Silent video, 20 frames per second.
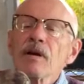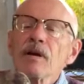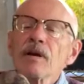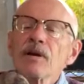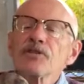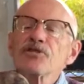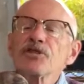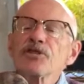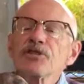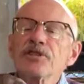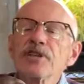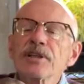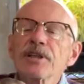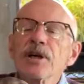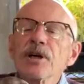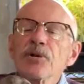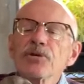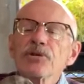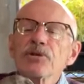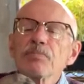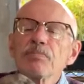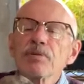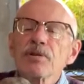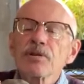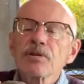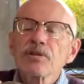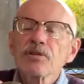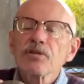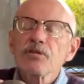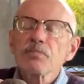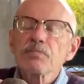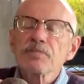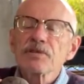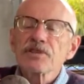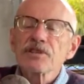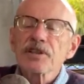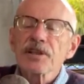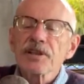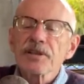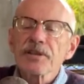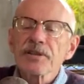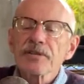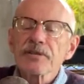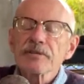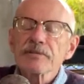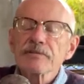is a Dakota Pearl potato.